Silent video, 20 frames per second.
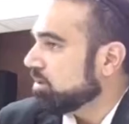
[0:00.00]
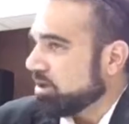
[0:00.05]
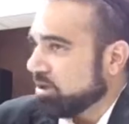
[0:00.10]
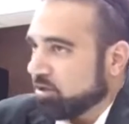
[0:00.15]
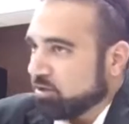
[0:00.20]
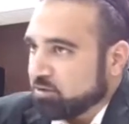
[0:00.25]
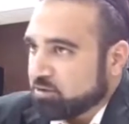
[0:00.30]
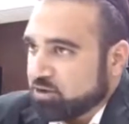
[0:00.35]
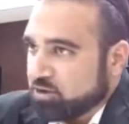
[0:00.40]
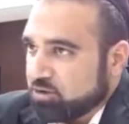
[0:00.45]

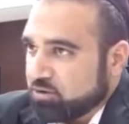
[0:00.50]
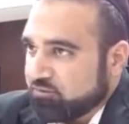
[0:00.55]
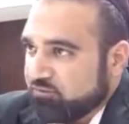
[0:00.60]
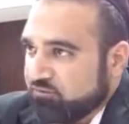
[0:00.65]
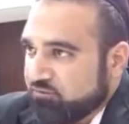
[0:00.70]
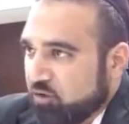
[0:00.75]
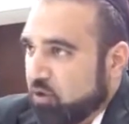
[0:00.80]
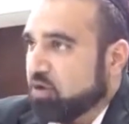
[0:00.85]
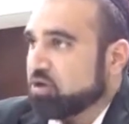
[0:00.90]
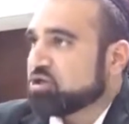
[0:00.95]
It'll
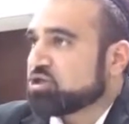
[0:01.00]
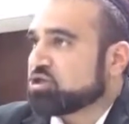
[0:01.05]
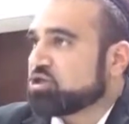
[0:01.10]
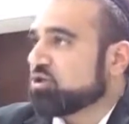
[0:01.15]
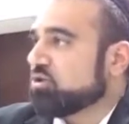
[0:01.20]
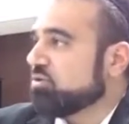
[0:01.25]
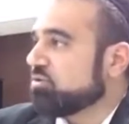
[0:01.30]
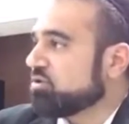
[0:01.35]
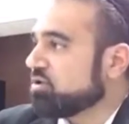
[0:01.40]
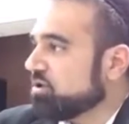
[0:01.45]
force
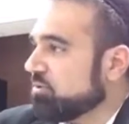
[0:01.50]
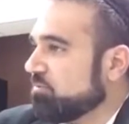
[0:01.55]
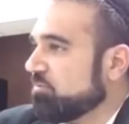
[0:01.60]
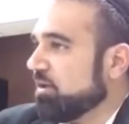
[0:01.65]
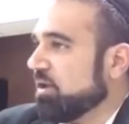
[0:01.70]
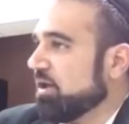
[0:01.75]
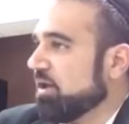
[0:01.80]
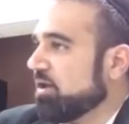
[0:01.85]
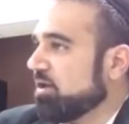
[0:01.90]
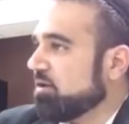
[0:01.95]
you to
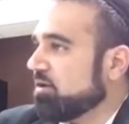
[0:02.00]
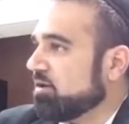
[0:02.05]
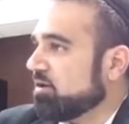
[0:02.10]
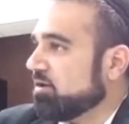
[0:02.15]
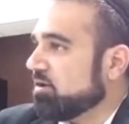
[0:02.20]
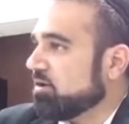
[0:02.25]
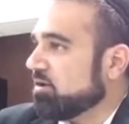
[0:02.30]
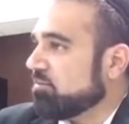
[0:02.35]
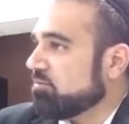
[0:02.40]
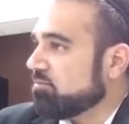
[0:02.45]
be
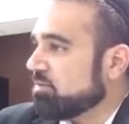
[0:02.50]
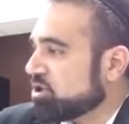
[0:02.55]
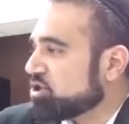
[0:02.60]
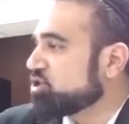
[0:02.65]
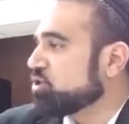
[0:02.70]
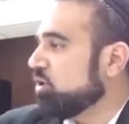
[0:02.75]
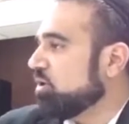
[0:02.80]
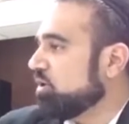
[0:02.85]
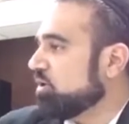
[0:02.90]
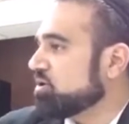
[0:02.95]

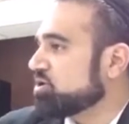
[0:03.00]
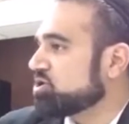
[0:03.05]
mature.